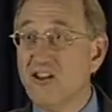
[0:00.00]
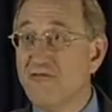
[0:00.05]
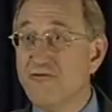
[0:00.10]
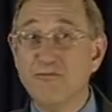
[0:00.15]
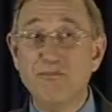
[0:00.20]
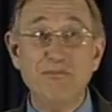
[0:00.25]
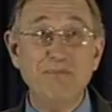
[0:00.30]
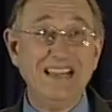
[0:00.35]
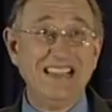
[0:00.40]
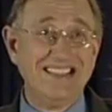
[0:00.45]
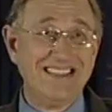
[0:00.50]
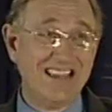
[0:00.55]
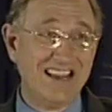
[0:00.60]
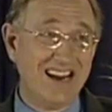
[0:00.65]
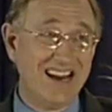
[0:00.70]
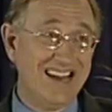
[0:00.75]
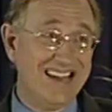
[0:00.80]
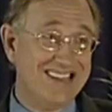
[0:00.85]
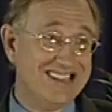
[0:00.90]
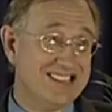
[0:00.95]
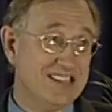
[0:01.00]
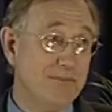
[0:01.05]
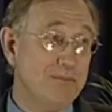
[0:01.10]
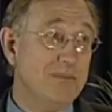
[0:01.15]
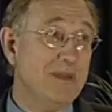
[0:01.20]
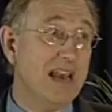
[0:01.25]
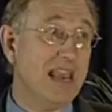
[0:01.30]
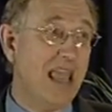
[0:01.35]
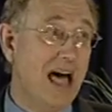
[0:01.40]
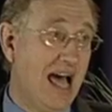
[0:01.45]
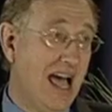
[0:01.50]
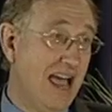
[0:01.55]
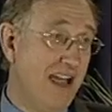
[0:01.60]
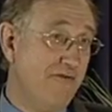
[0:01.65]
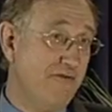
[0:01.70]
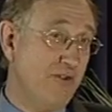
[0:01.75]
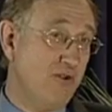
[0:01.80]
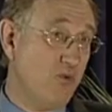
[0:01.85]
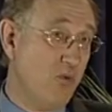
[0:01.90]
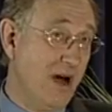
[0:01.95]
of Mithraism
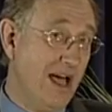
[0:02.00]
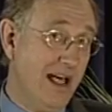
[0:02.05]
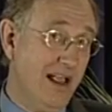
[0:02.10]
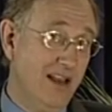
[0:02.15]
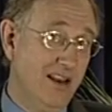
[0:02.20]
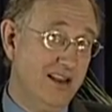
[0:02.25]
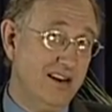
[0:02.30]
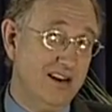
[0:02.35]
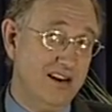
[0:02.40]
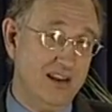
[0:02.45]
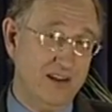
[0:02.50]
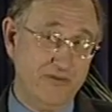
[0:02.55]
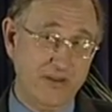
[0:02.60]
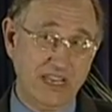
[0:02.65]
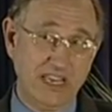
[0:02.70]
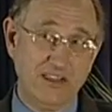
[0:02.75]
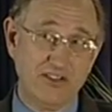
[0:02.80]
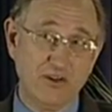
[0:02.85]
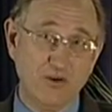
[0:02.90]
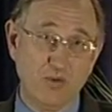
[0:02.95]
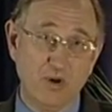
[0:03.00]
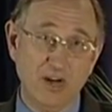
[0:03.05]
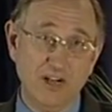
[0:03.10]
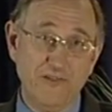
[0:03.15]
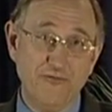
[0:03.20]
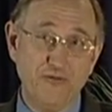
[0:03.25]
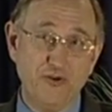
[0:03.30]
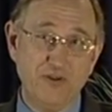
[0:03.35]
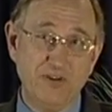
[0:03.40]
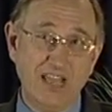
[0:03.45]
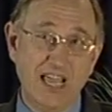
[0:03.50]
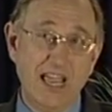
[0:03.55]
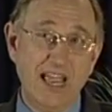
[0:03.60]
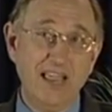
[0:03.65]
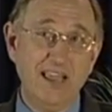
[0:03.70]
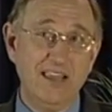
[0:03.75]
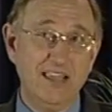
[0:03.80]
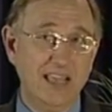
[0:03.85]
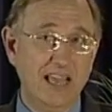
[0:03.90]
alive and well and living in the world today?